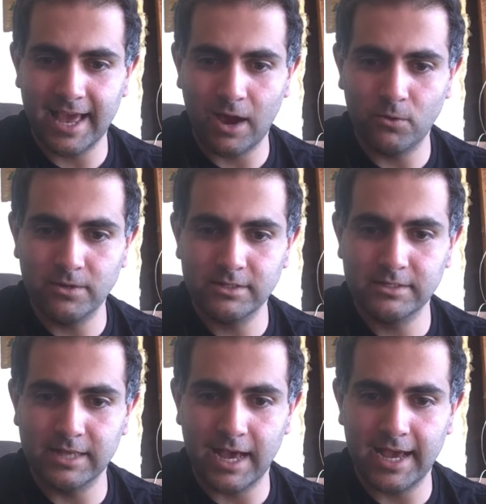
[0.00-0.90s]

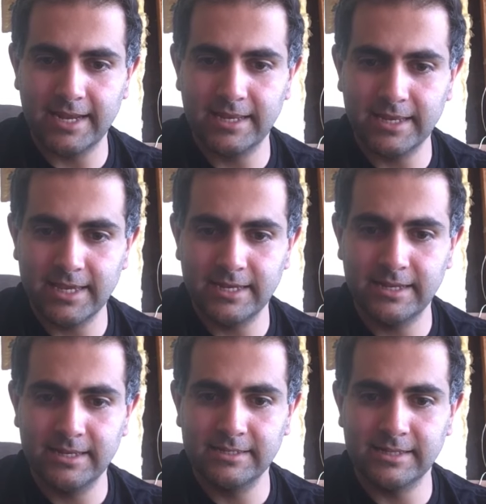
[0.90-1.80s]
outside,
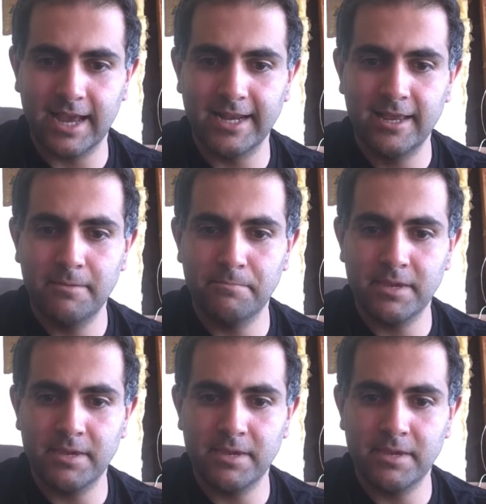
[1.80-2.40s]
inside.